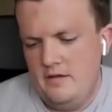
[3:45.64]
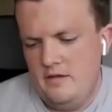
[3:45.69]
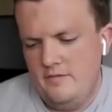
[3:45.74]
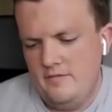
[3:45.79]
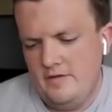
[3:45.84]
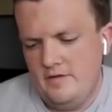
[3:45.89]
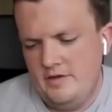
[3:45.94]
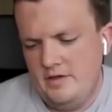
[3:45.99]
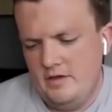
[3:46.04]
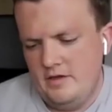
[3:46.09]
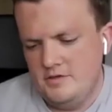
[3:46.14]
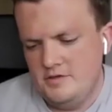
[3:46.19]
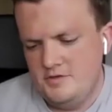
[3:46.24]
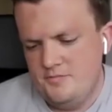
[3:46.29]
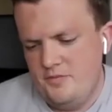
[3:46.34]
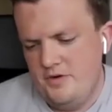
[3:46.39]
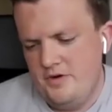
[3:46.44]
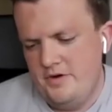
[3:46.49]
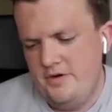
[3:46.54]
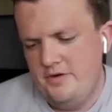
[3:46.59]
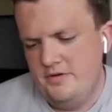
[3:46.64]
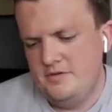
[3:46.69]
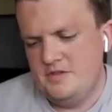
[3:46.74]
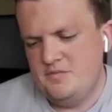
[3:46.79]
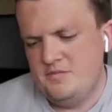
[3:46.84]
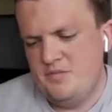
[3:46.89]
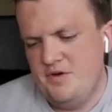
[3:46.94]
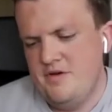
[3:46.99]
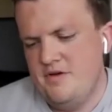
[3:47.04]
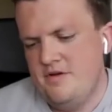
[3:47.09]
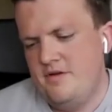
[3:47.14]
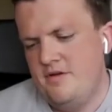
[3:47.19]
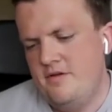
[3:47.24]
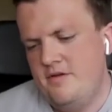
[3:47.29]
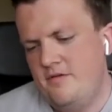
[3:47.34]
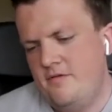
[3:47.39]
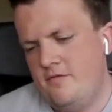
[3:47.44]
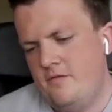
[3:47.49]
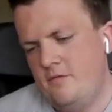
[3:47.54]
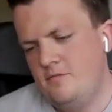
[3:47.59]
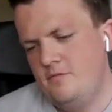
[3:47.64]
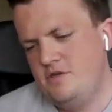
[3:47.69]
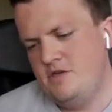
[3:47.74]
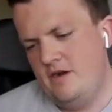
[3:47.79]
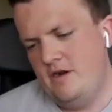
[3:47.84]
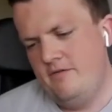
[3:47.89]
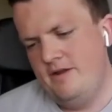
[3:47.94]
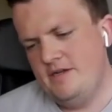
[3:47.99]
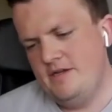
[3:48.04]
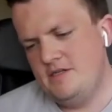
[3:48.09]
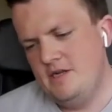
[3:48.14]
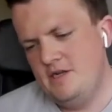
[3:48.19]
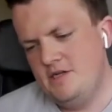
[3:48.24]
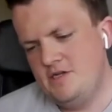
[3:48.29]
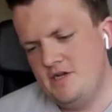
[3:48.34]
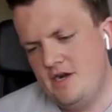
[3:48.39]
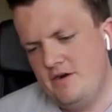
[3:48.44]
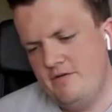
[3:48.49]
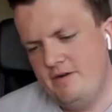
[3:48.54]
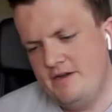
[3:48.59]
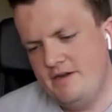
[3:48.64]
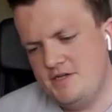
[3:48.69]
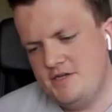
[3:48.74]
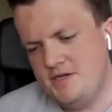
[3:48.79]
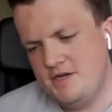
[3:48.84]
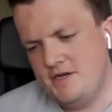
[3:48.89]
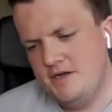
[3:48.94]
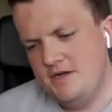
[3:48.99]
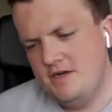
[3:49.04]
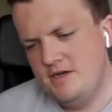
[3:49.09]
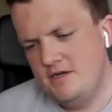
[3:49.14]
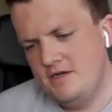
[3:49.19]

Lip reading: you've got the entrepreneurial spirit from generation to generation.